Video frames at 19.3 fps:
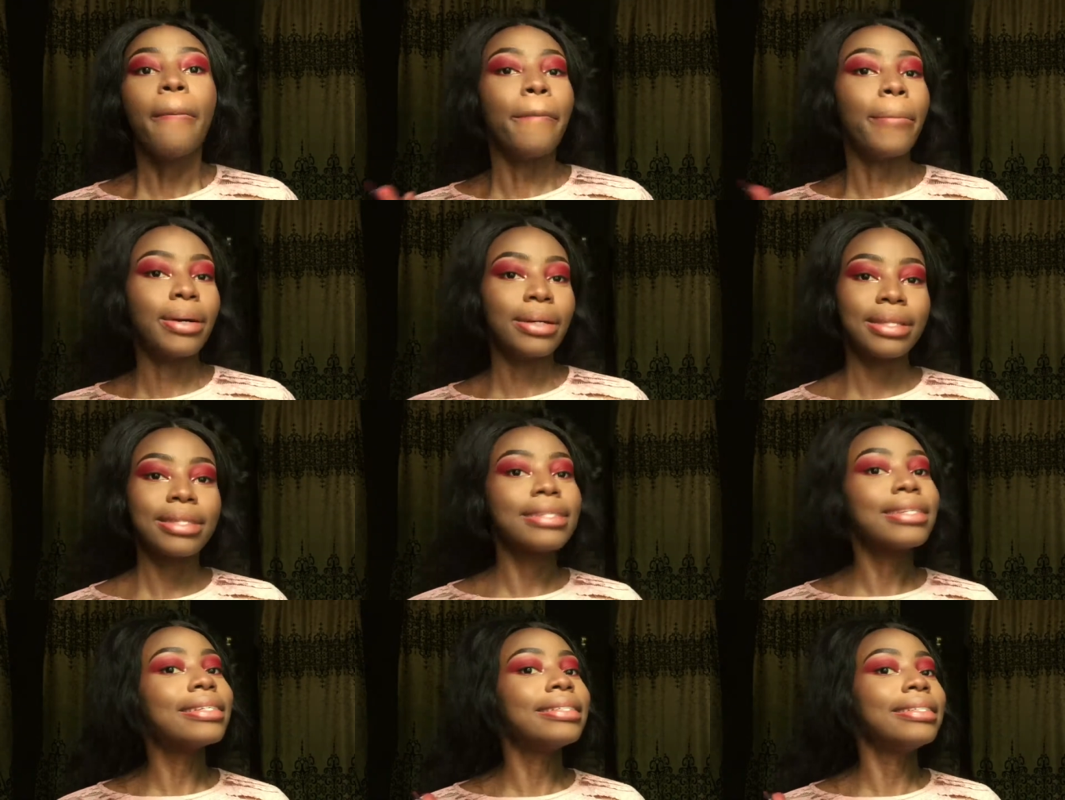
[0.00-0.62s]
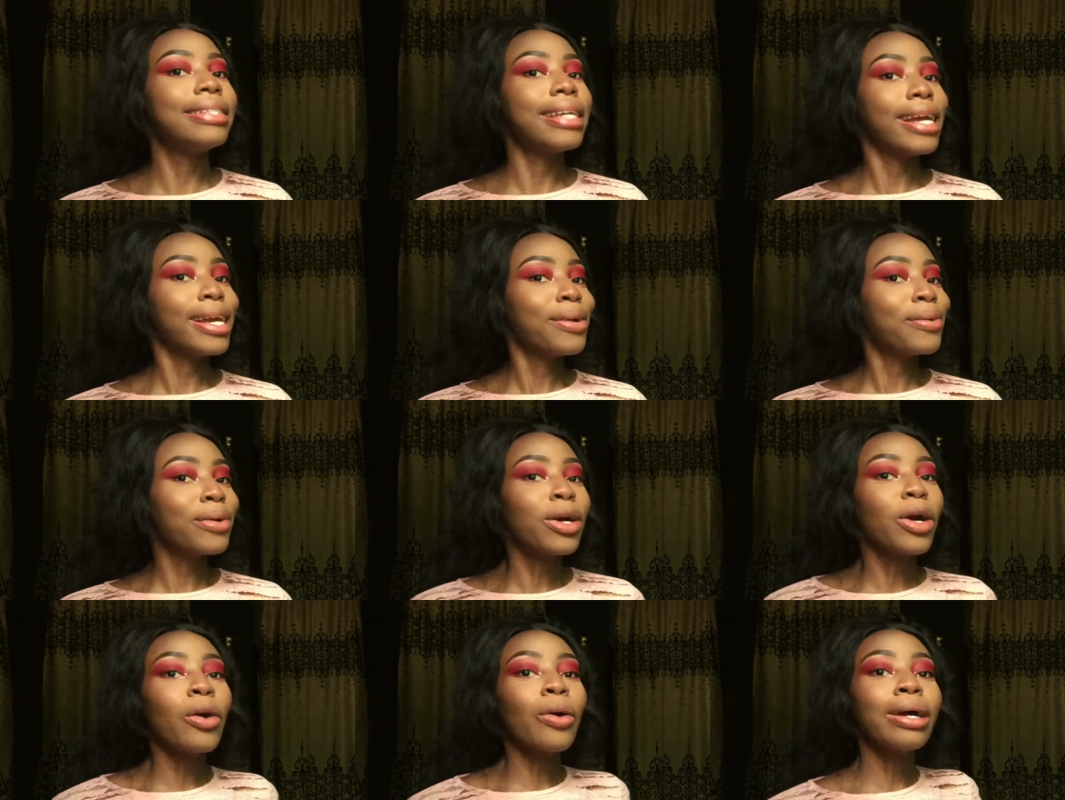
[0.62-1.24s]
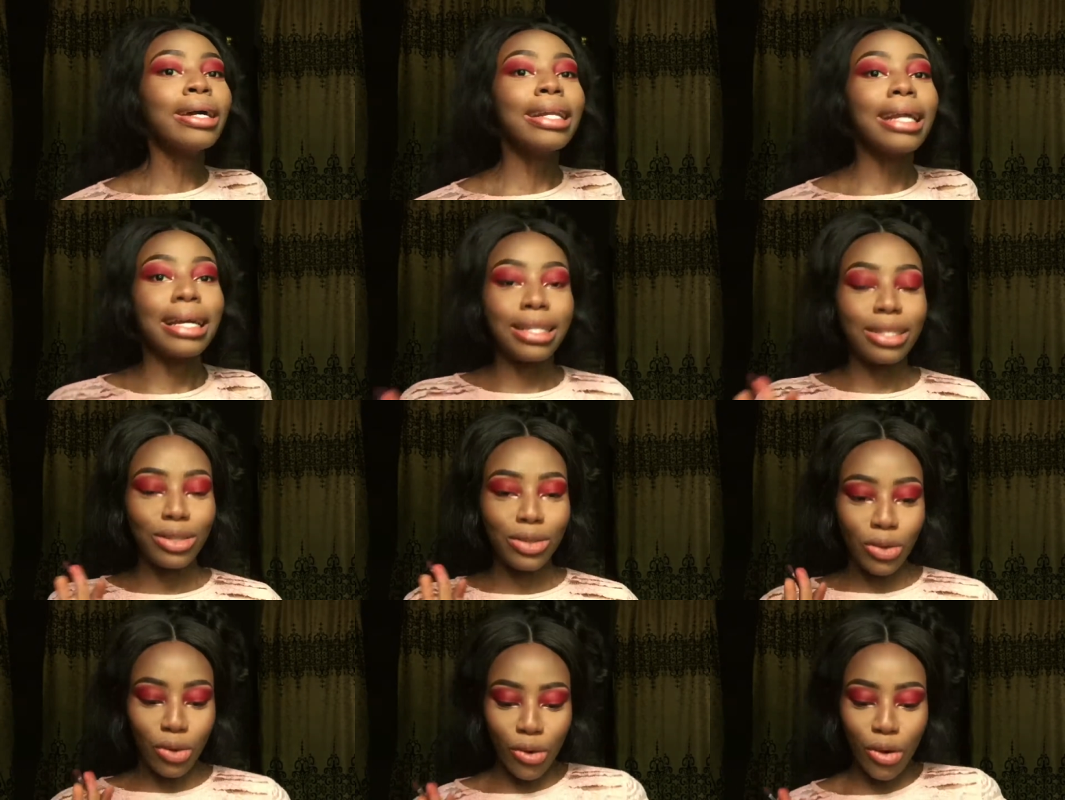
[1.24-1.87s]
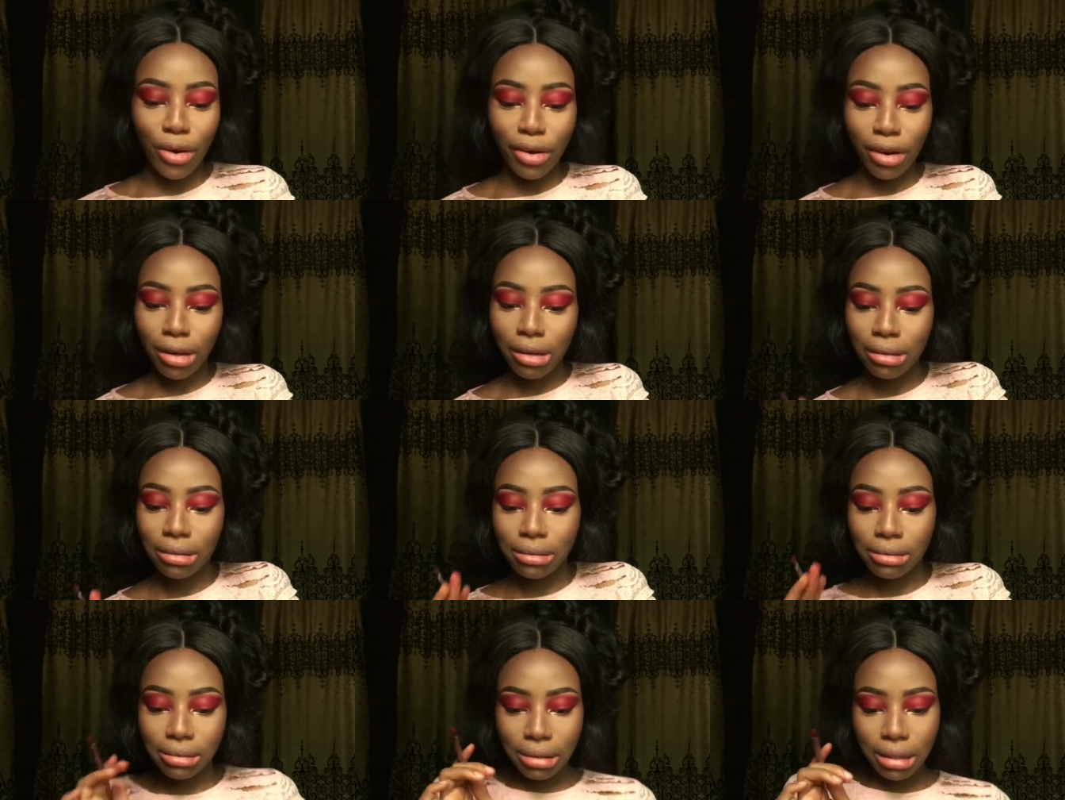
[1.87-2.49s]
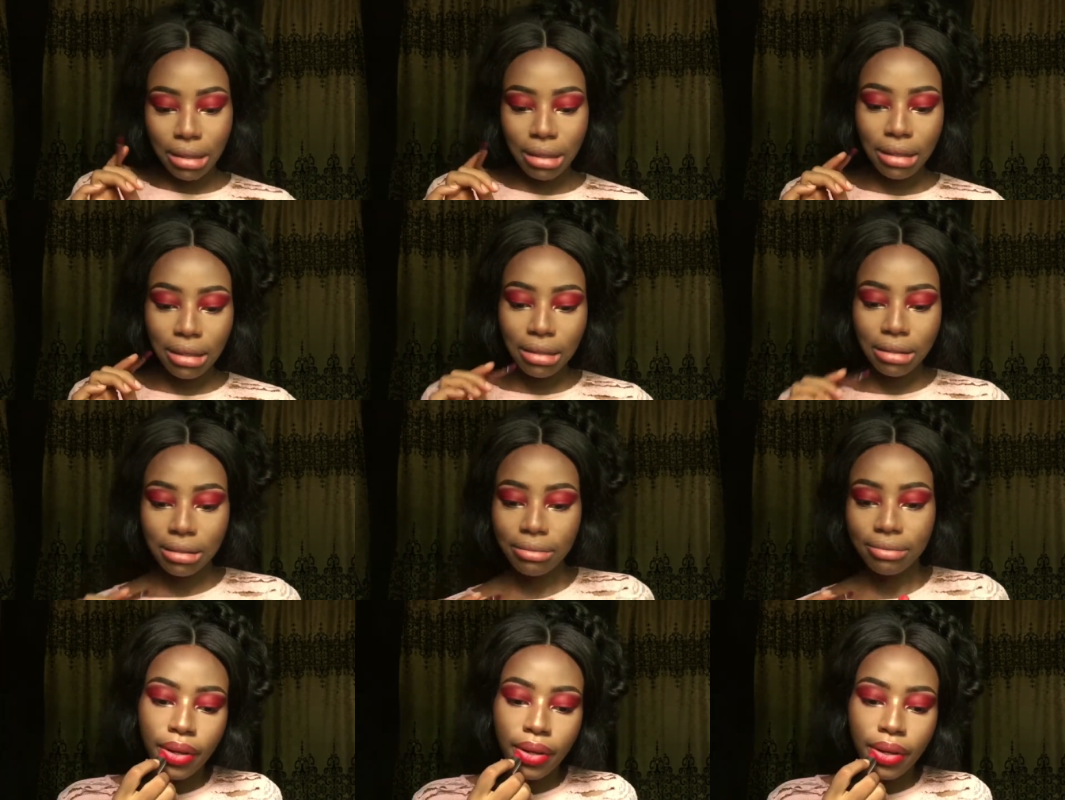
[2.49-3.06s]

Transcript: But today we're going editorial, yeah.